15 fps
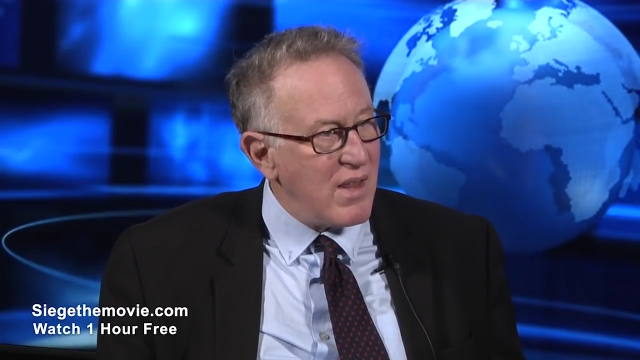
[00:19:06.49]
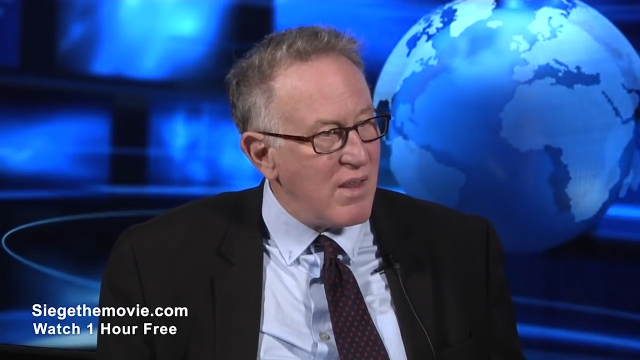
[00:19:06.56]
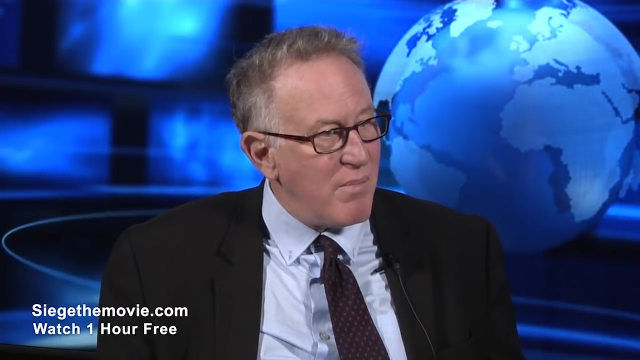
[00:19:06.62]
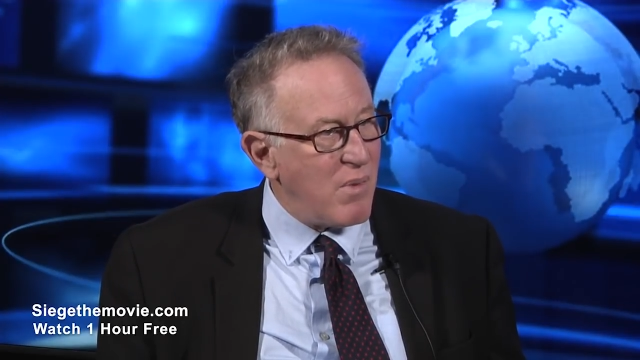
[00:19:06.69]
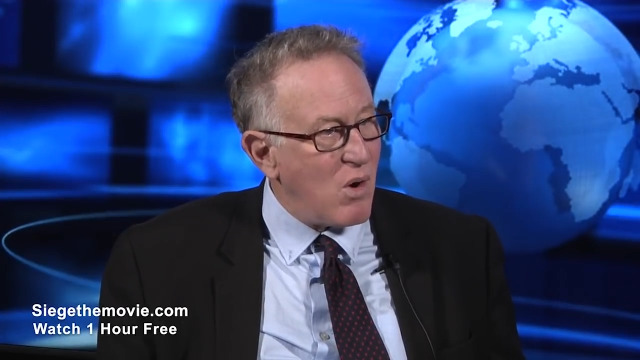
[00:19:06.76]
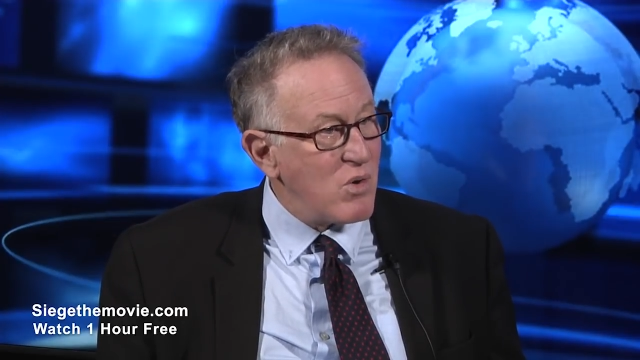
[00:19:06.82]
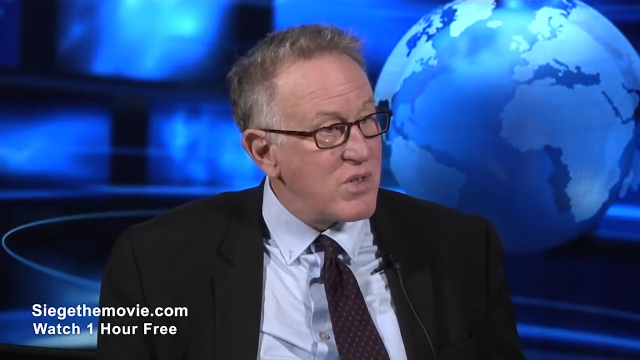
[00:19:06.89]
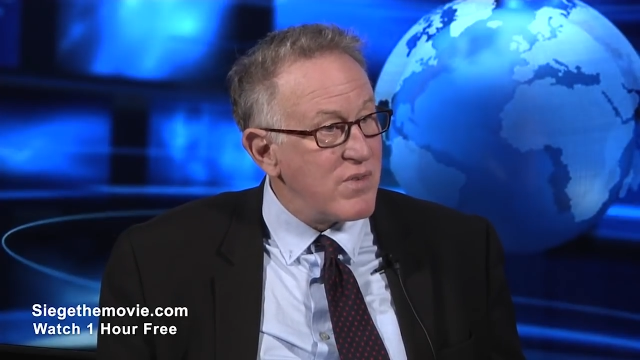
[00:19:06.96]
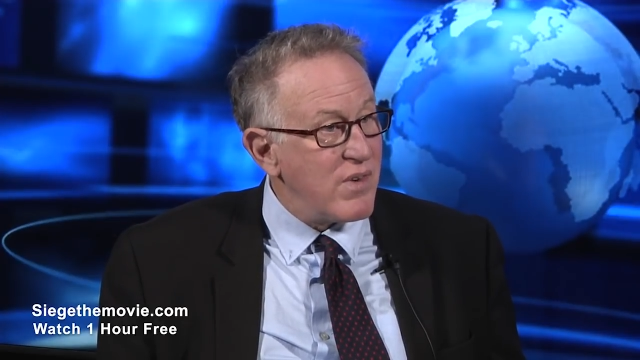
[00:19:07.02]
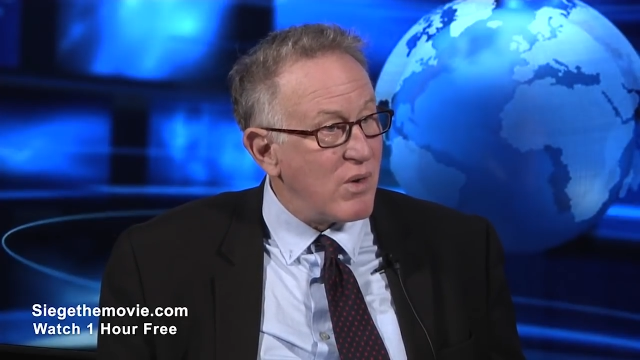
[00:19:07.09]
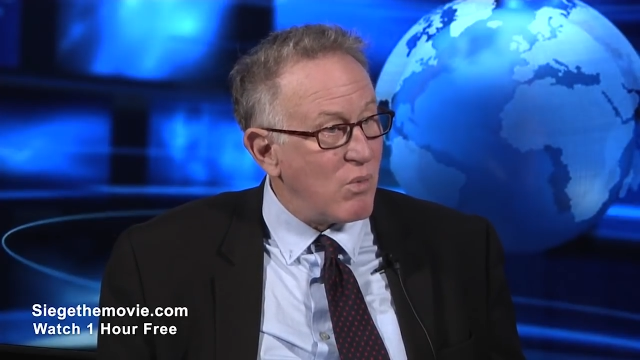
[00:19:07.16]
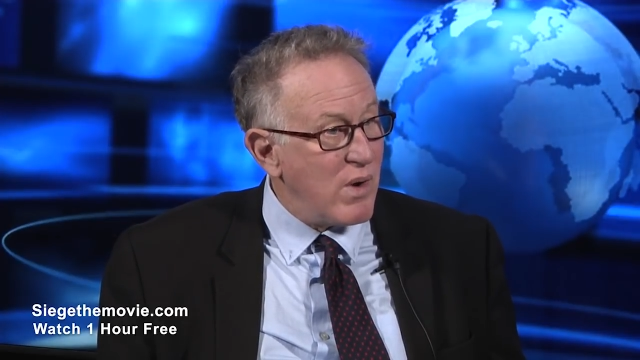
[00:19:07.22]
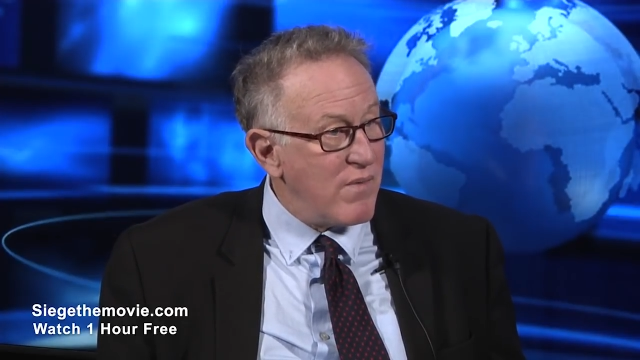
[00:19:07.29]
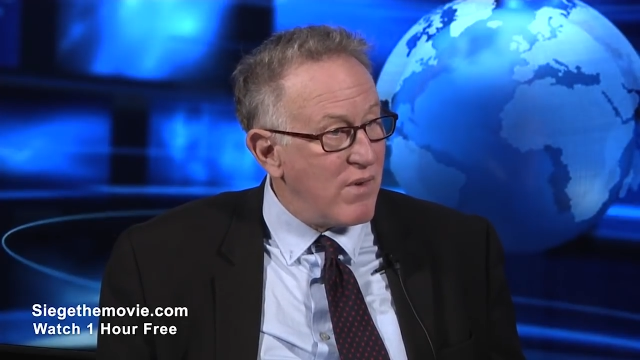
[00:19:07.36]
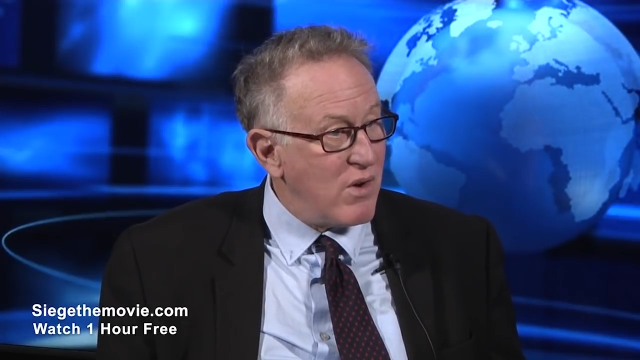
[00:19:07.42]
and the Bolshevik
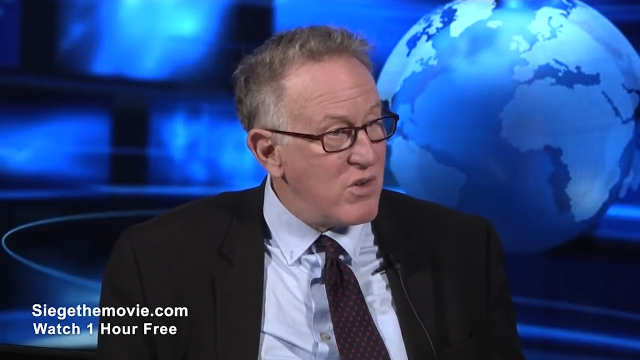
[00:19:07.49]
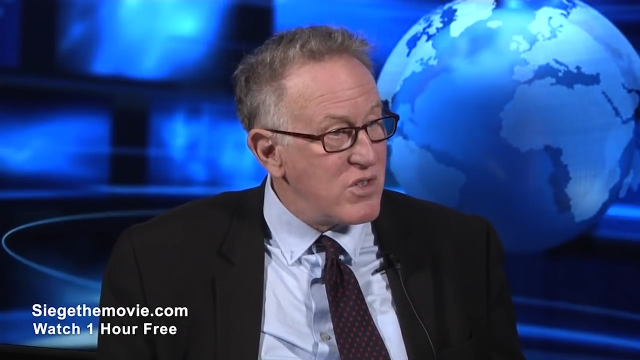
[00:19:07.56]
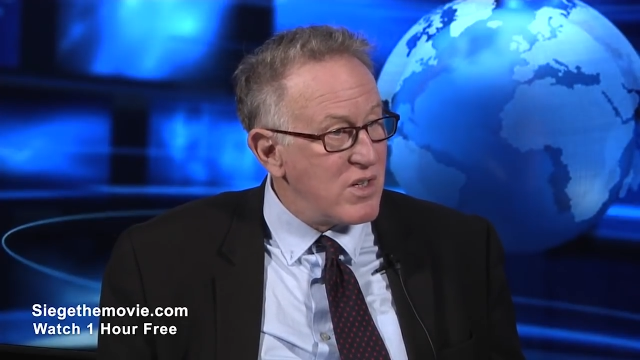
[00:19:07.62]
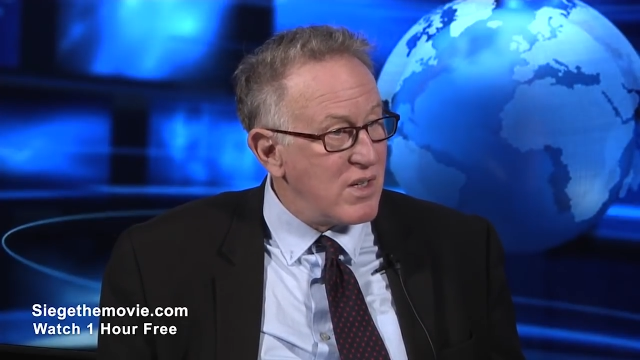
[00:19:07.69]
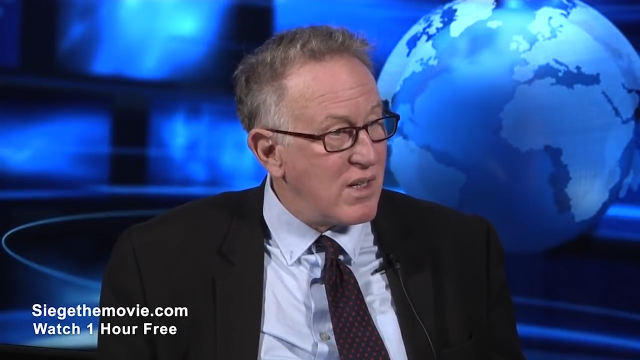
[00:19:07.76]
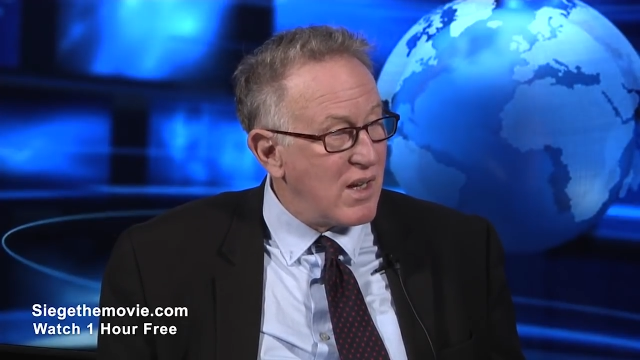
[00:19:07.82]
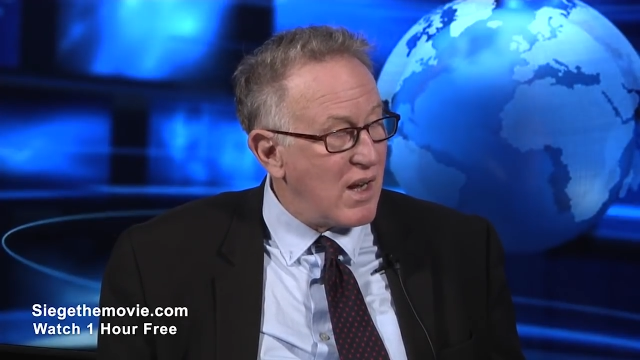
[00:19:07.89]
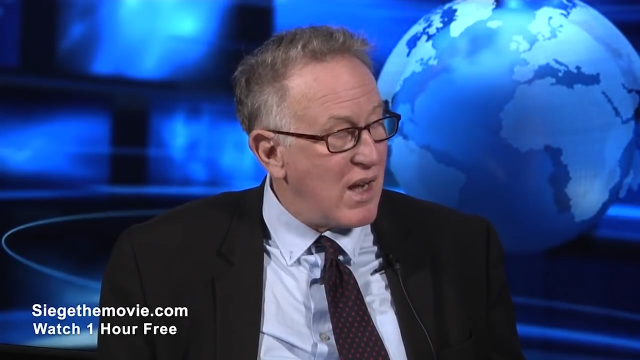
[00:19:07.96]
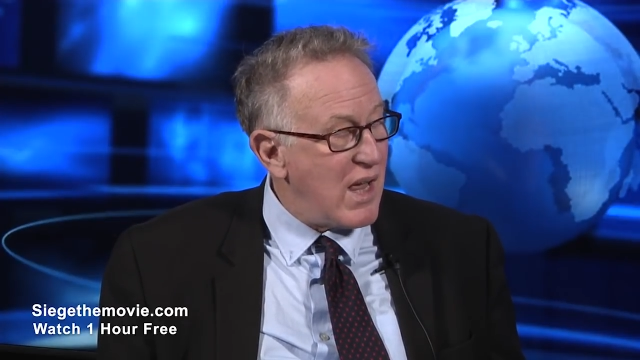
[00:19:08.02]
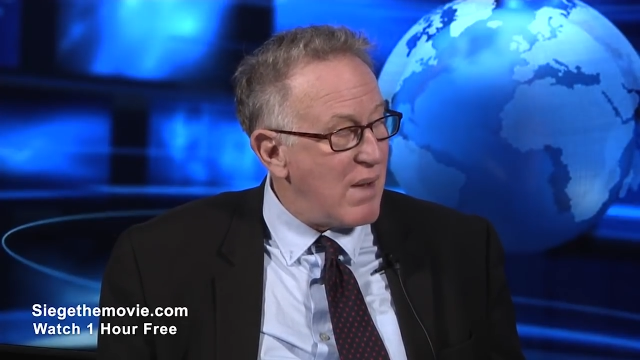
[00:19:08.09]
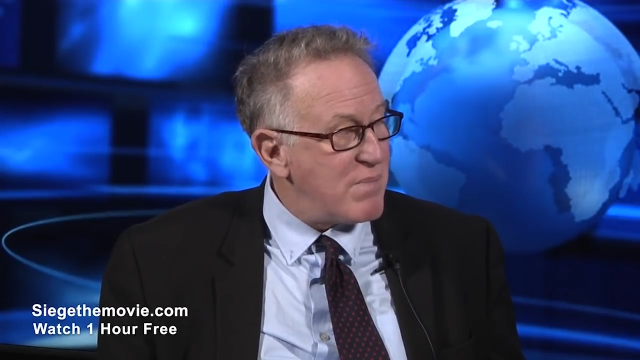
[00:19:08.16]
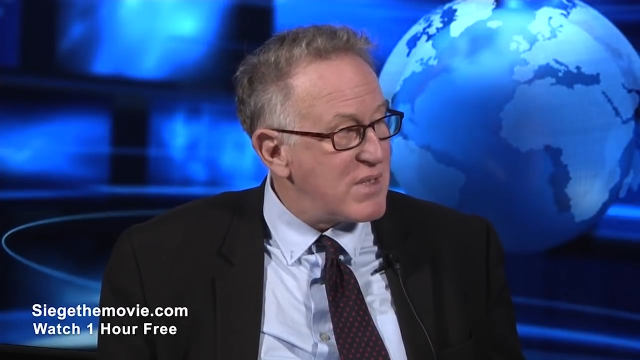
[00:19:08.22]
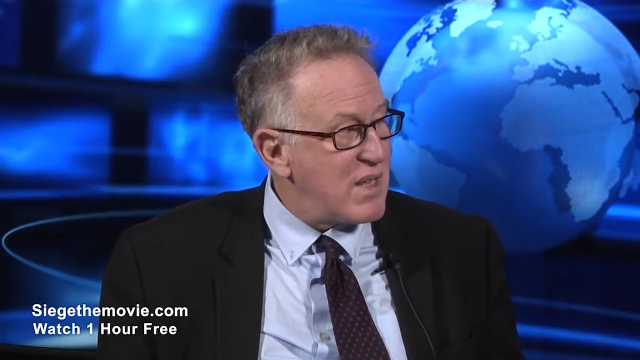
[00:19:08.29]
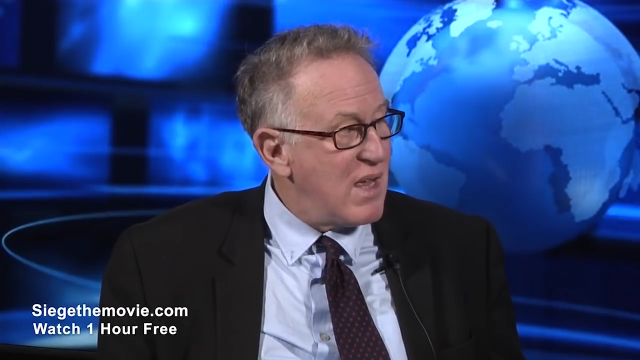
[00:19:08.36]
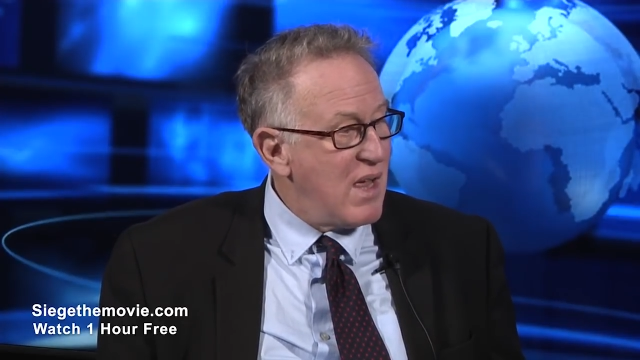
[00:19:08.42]
Revolution
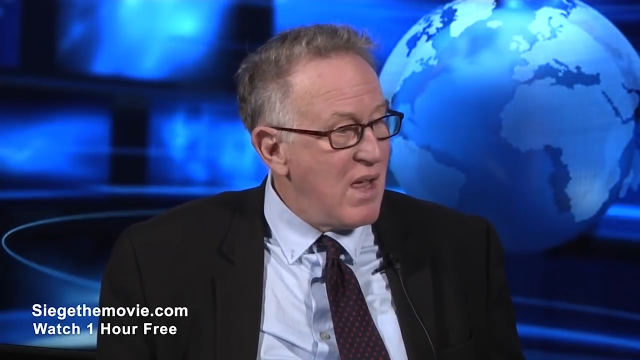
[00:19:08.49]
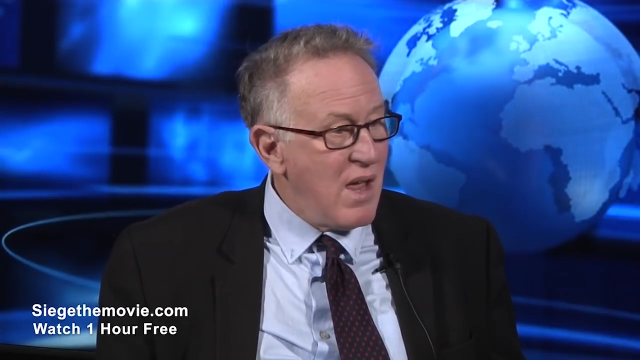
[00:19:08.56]
collapsed,